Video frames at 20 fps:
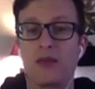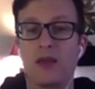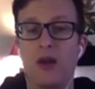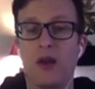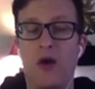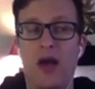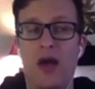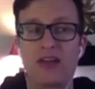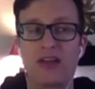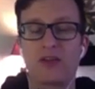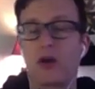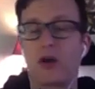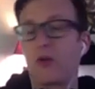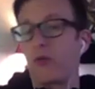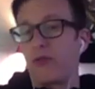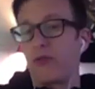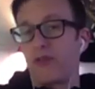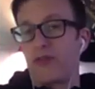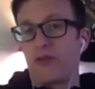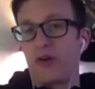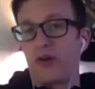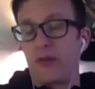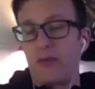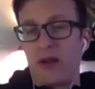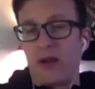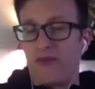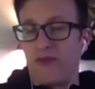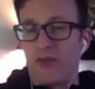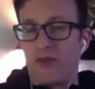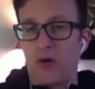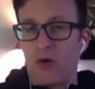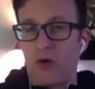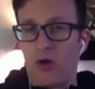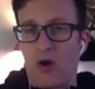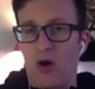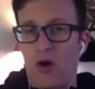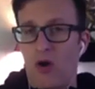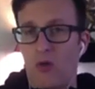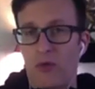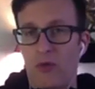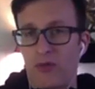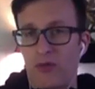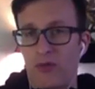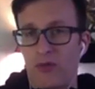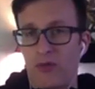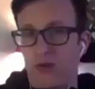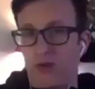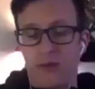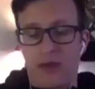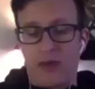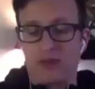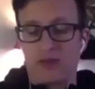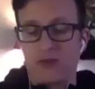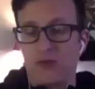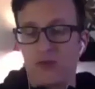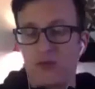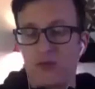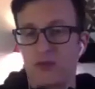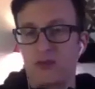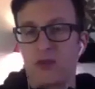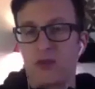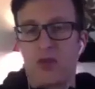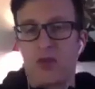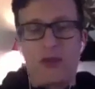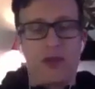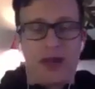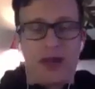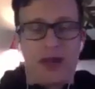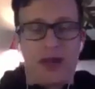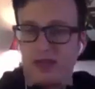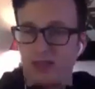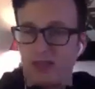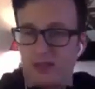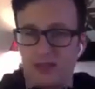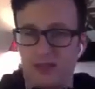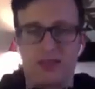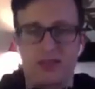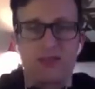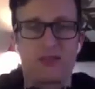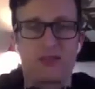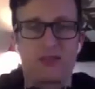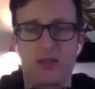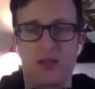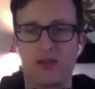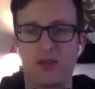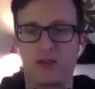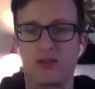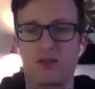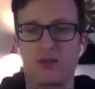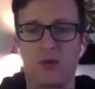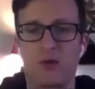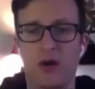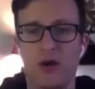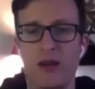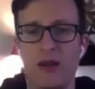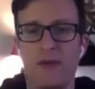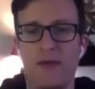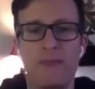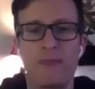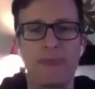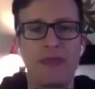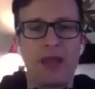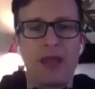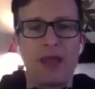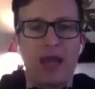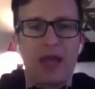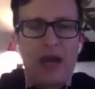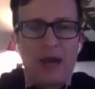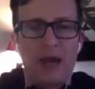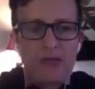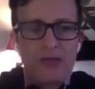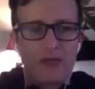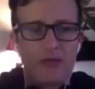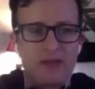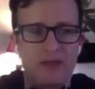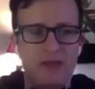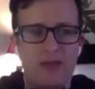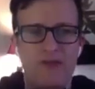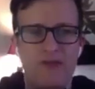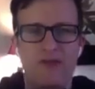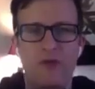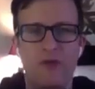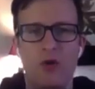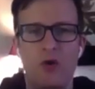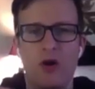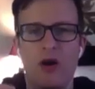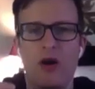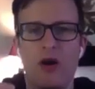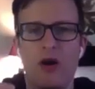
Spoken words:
I start with a 30-minute phone call with all of my students, and I just listen to their story, and I'm listening for